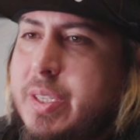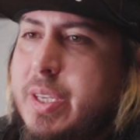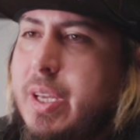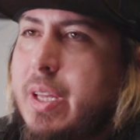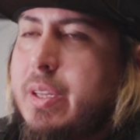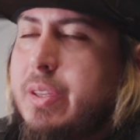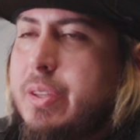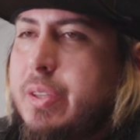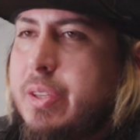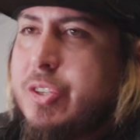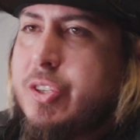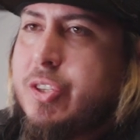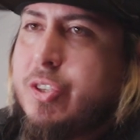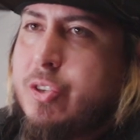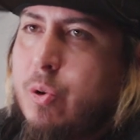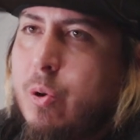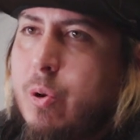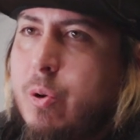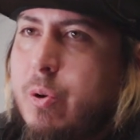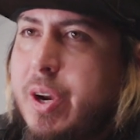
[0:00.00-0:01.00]
tell the
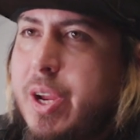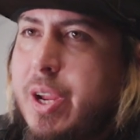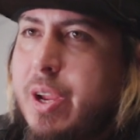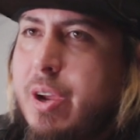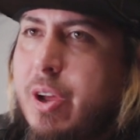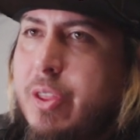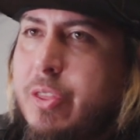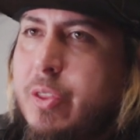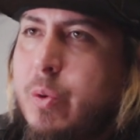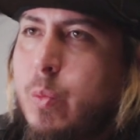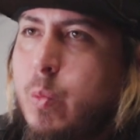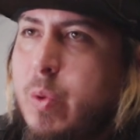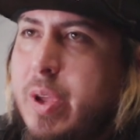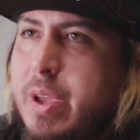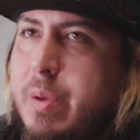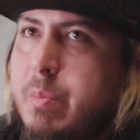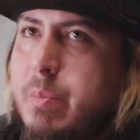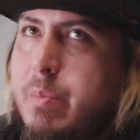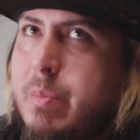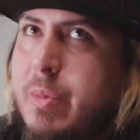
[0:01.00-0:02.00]
story on the
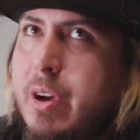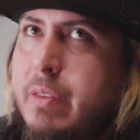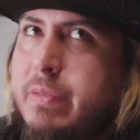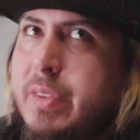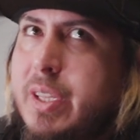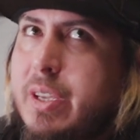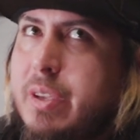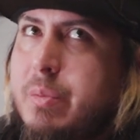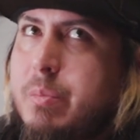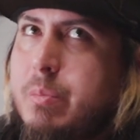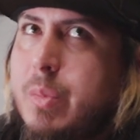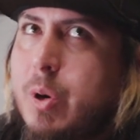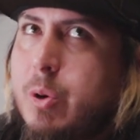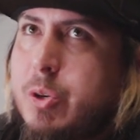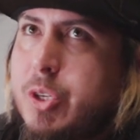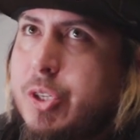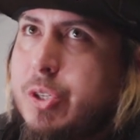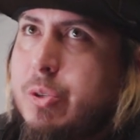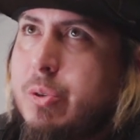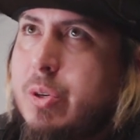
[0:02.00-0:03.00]
whim of the
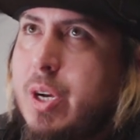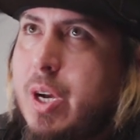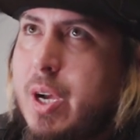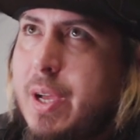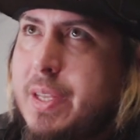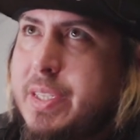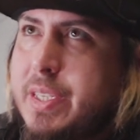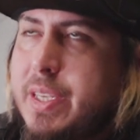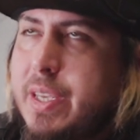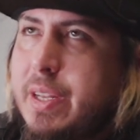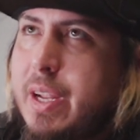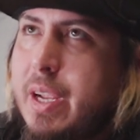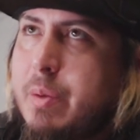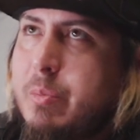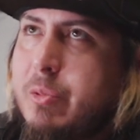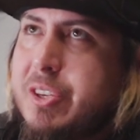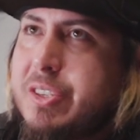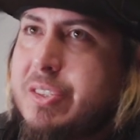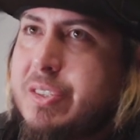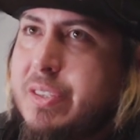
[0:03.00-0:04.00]
emotional content
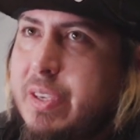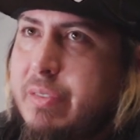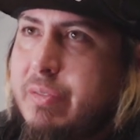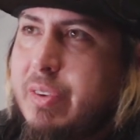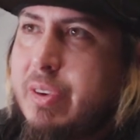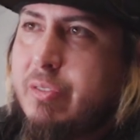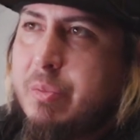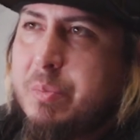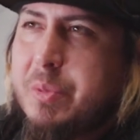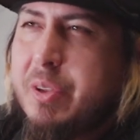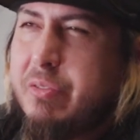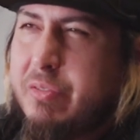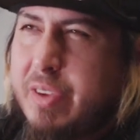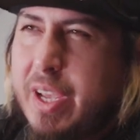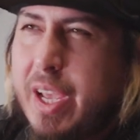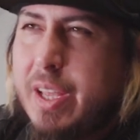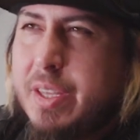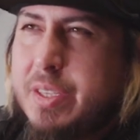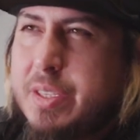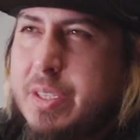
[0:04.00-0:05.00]
I'm receiving from the
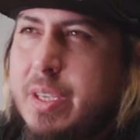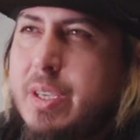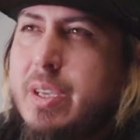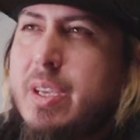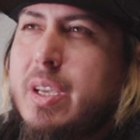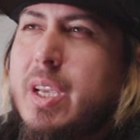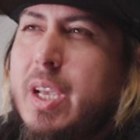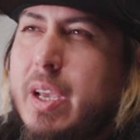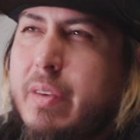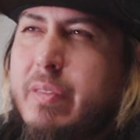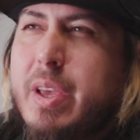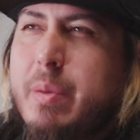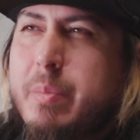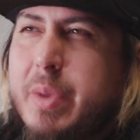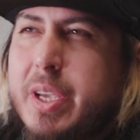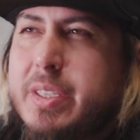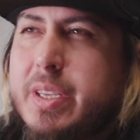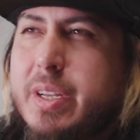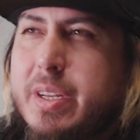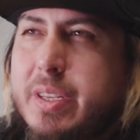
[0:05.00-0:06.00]
fans, if that
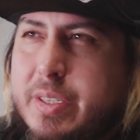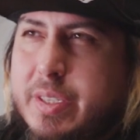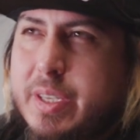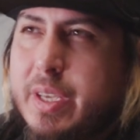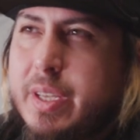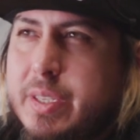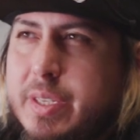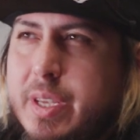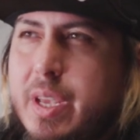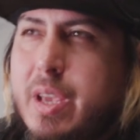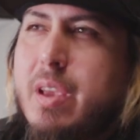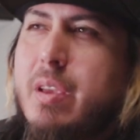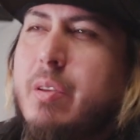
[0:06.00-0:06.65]
makes any sense.